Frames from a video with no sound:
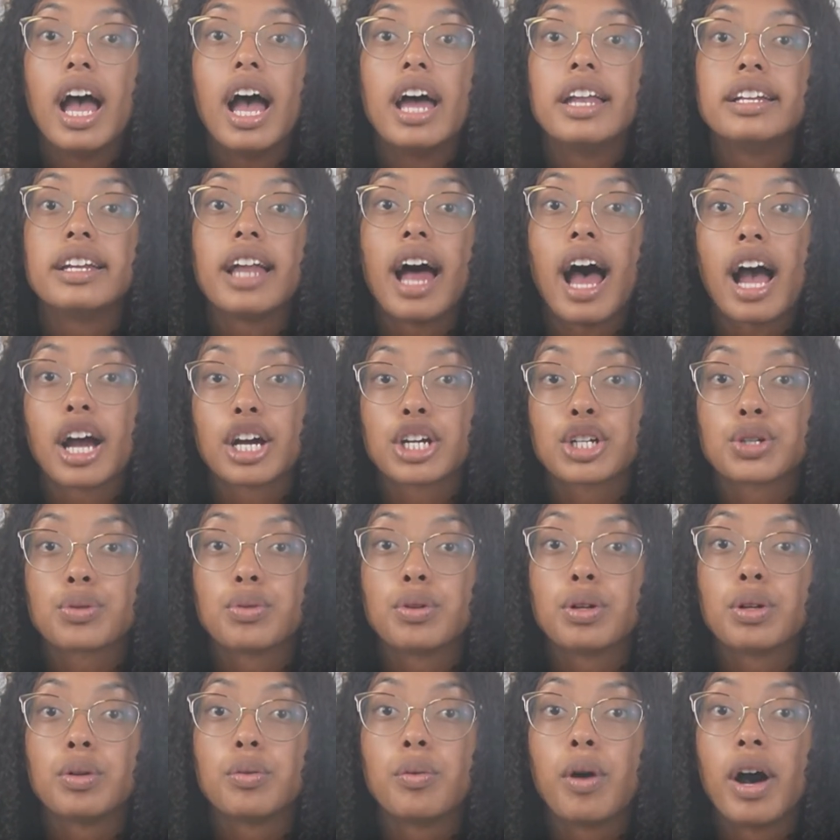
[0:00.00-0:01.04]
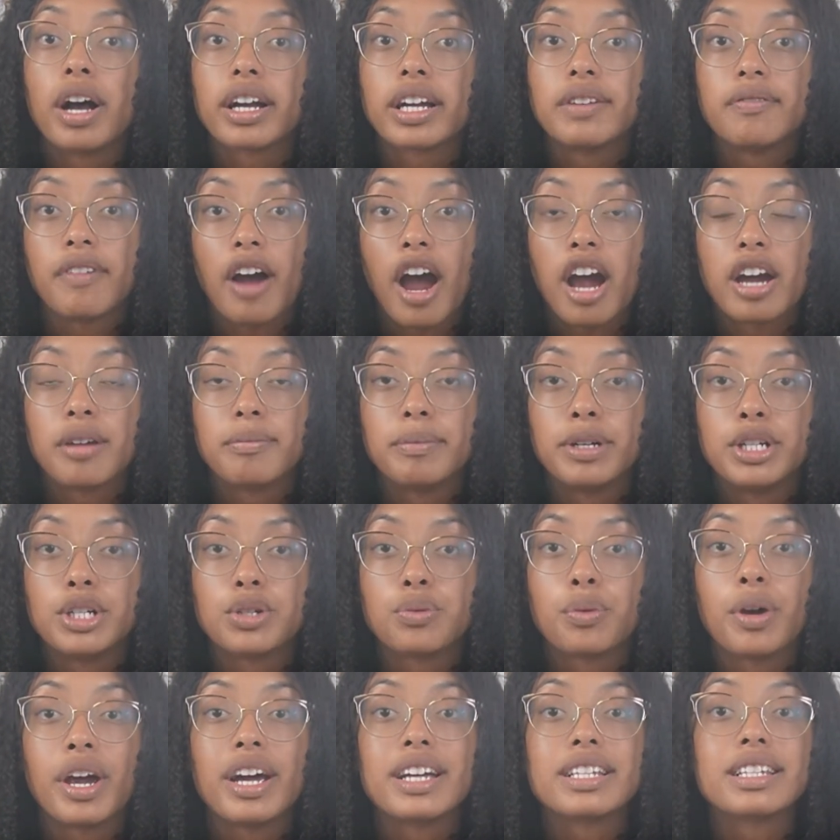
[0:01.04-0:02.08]
in an actual work
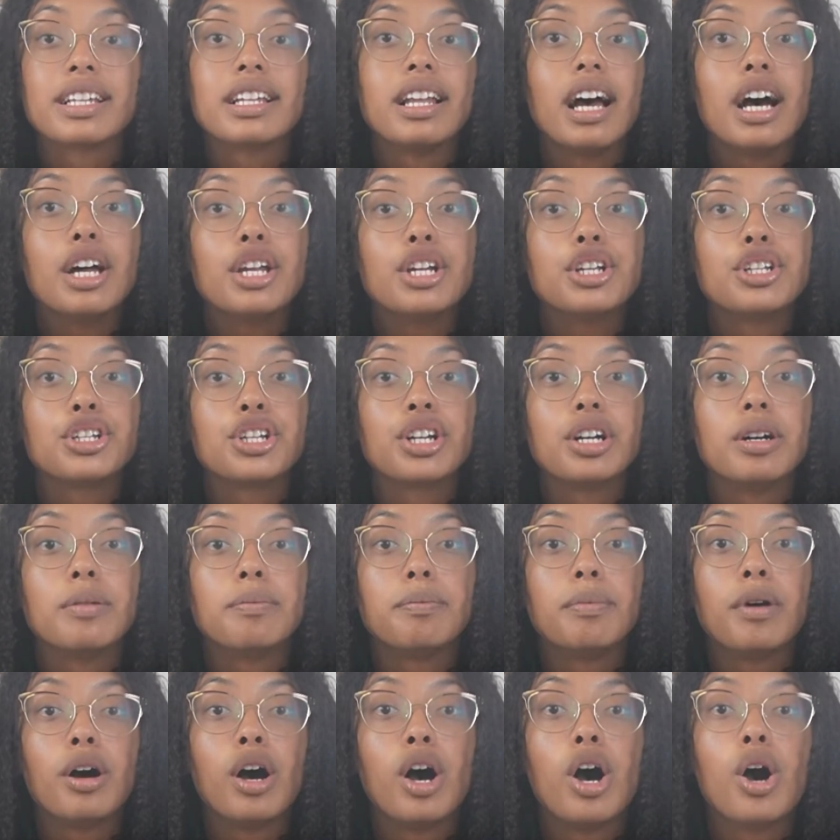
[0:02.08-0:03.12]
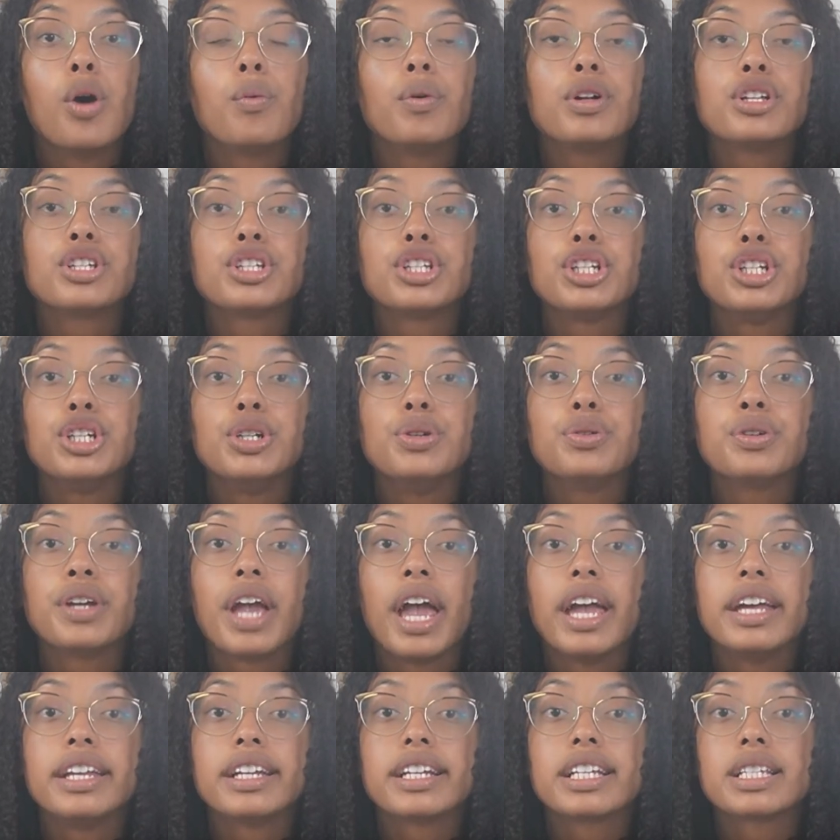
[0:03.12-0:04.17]
environment, whereas a learnership will see you
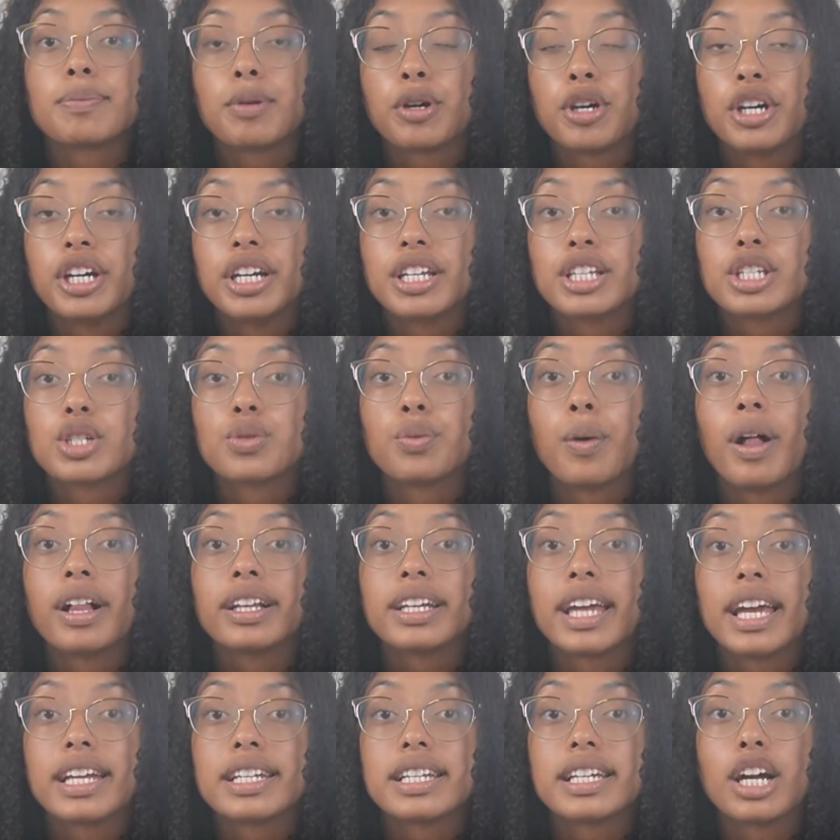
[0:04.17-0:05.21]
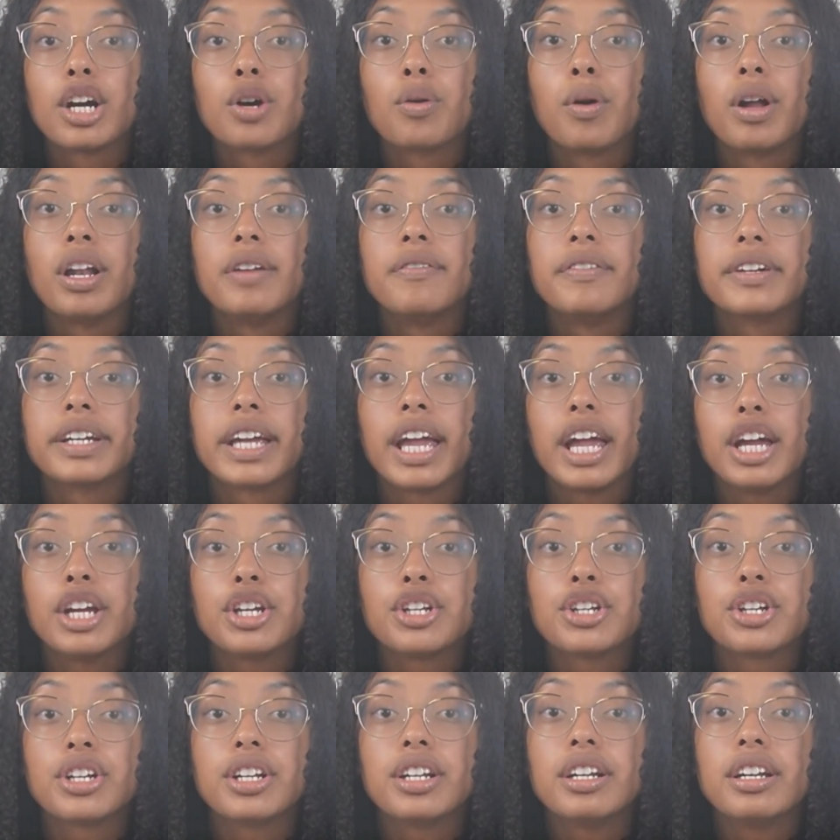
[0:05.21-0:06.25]
gain experience while getting a
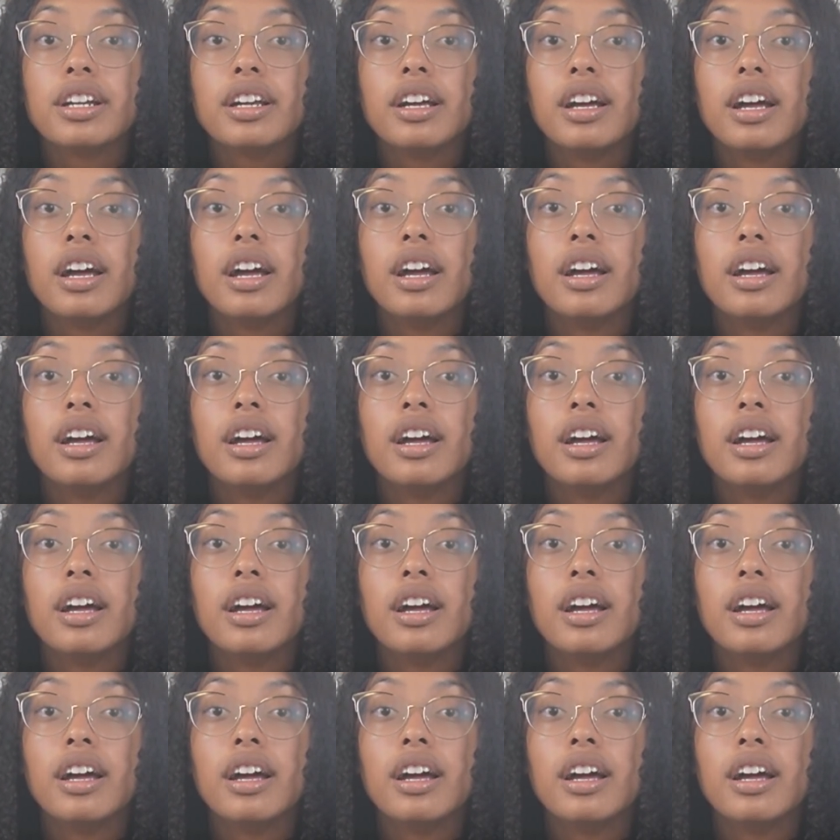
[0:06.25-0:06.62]
qualification.